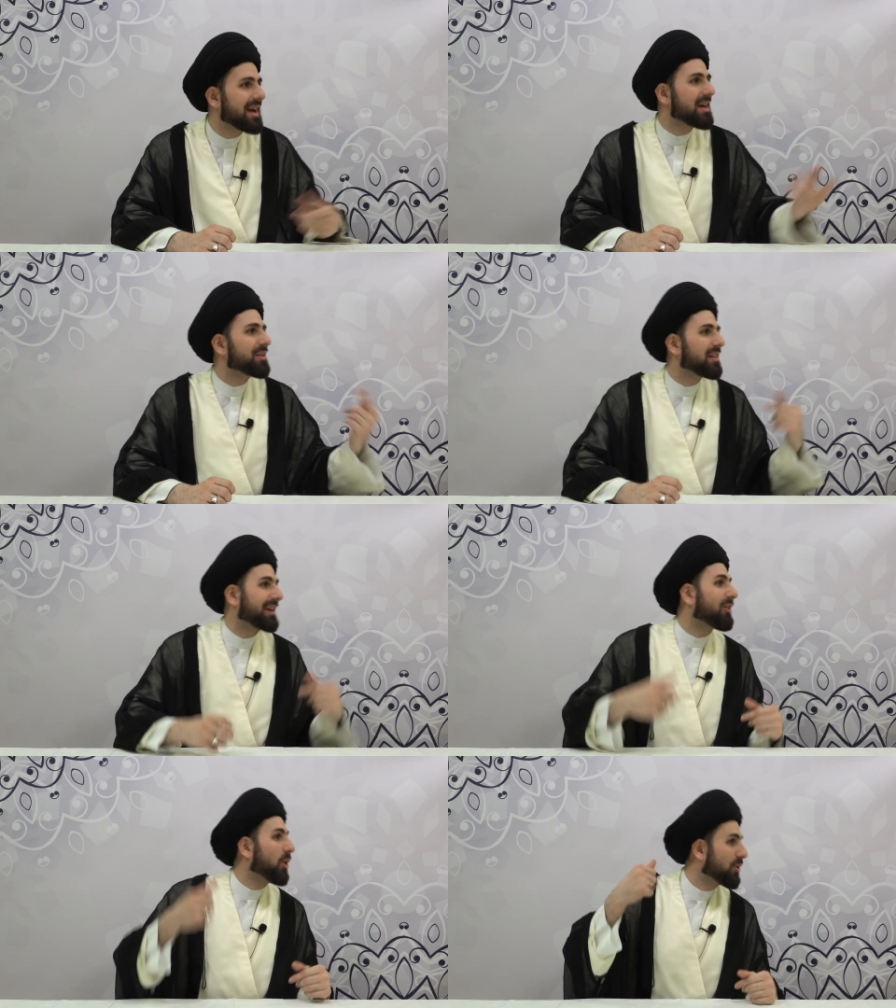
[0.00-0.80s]
They're like,
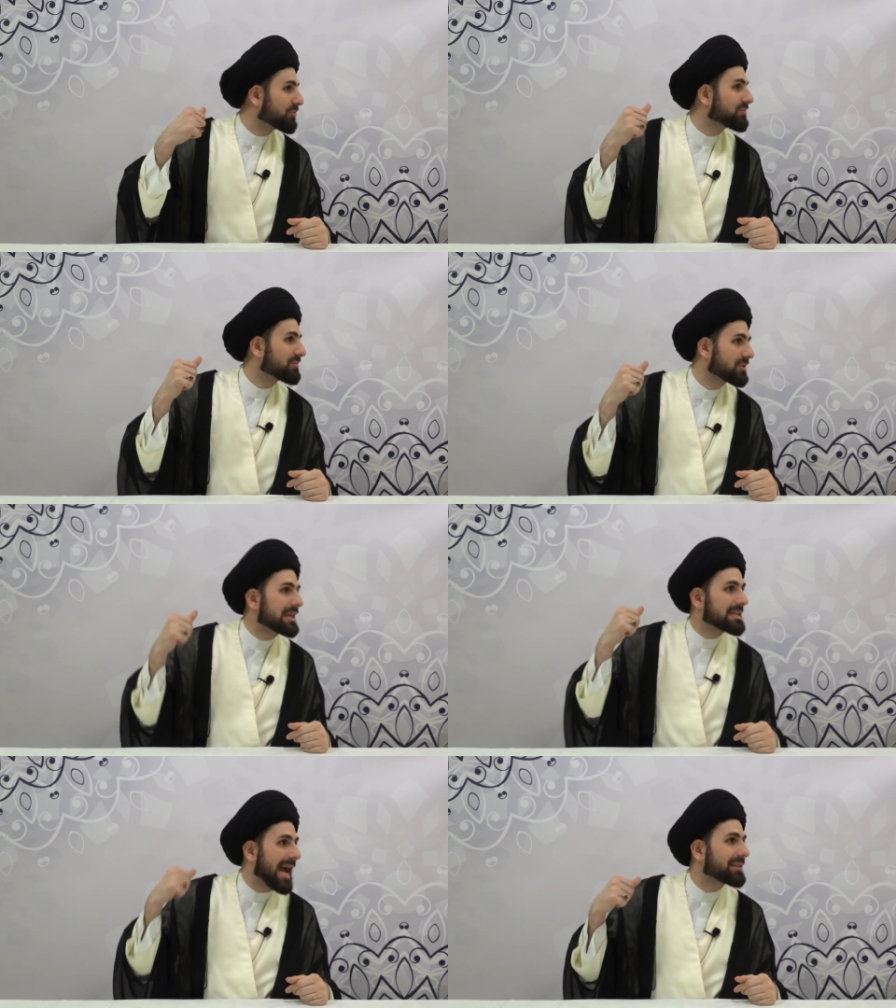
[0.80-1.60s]
oh,
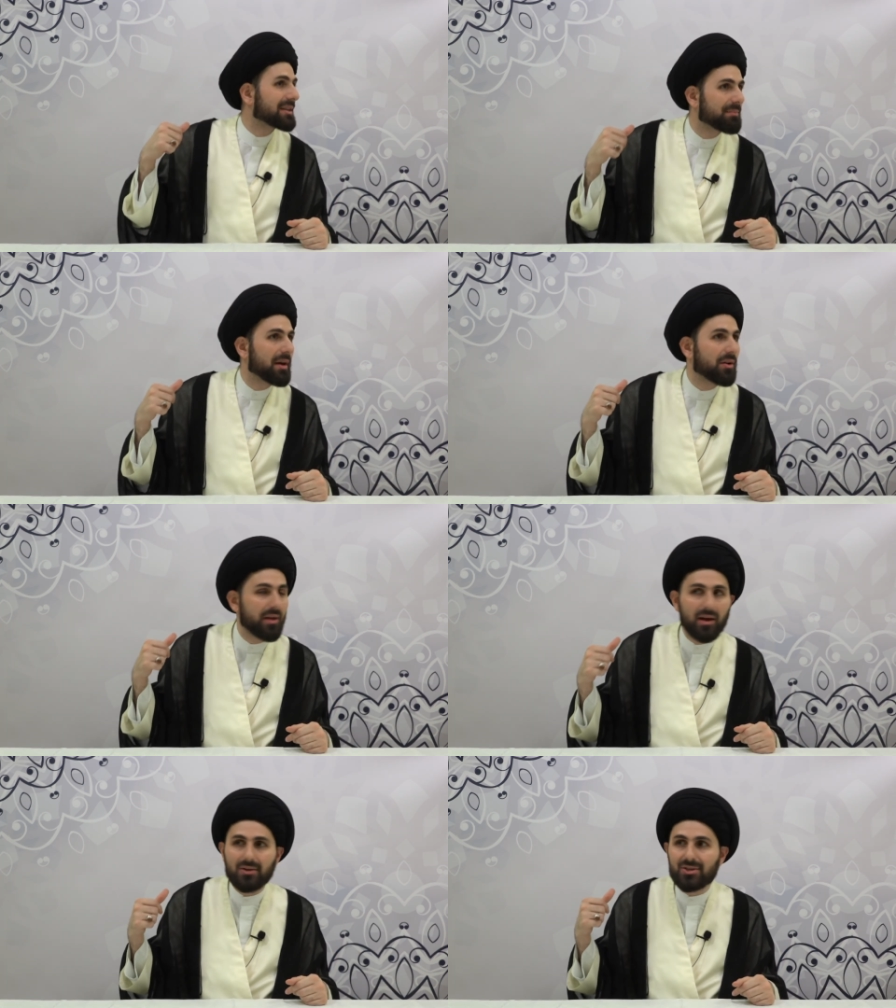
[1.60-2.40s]
he's acting better
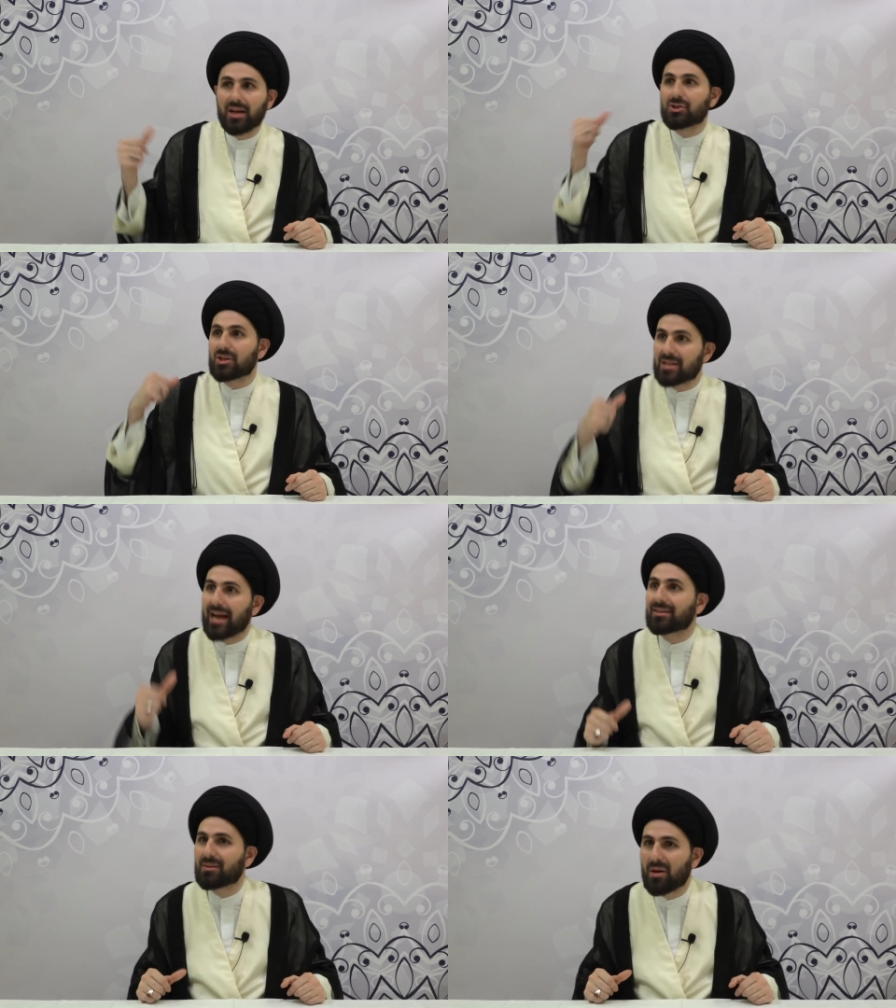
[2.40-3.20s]
than us. She's
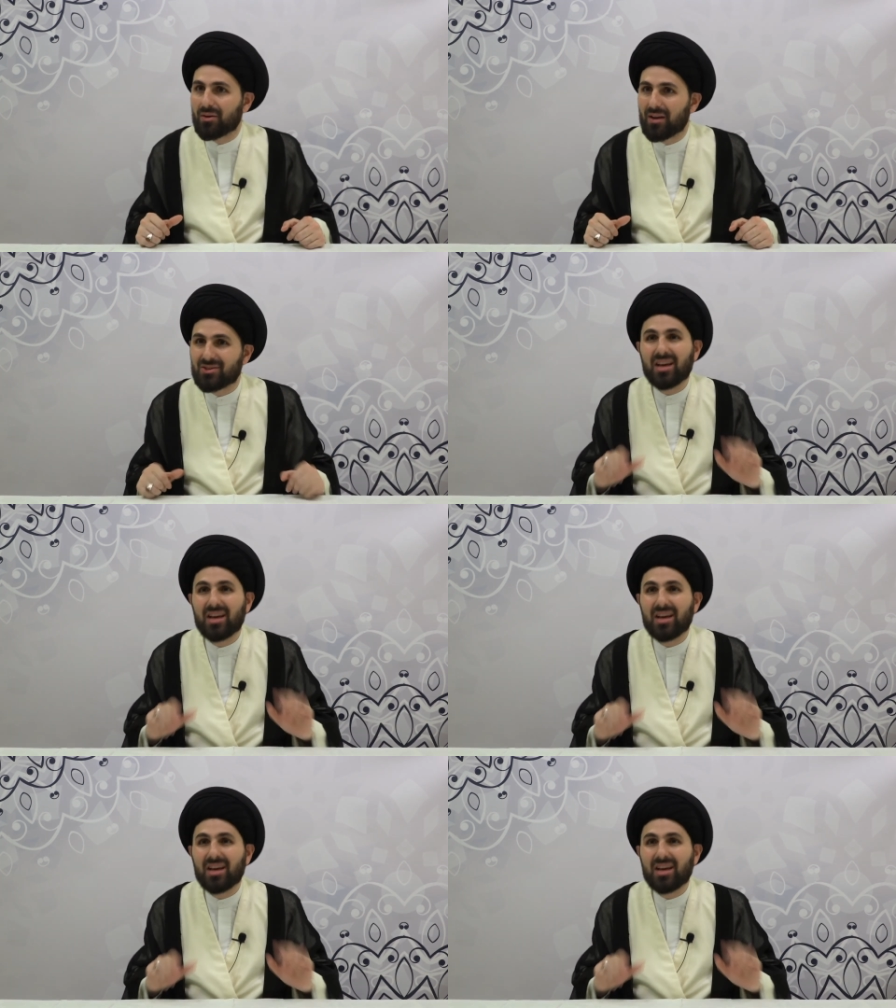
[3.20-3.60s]
acting better than us.